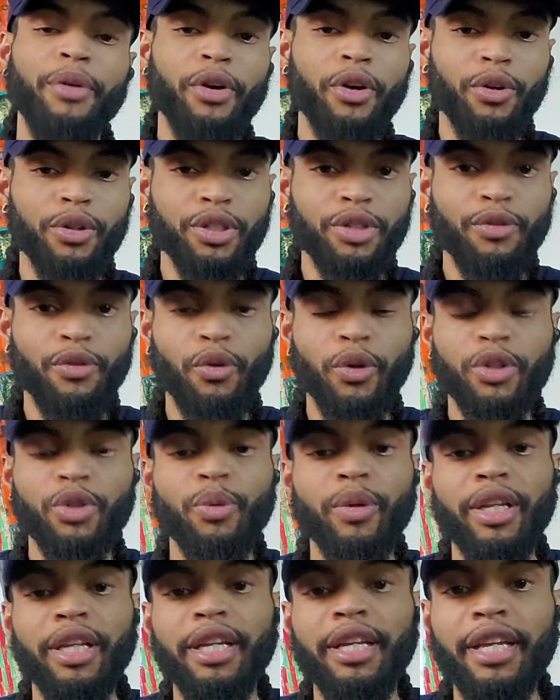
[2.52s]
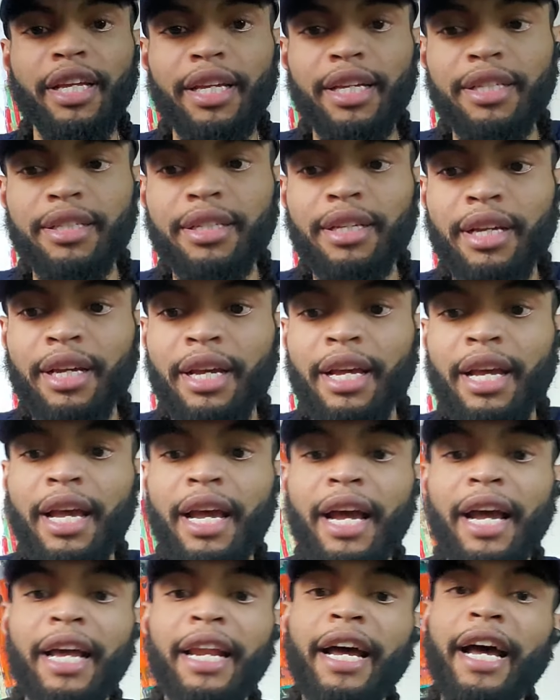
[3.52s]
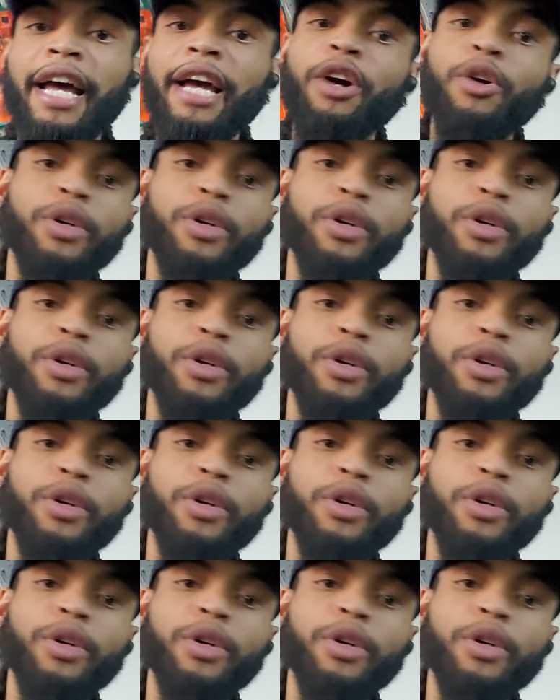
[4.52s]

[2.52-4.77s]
your host, 420 Keyz, and I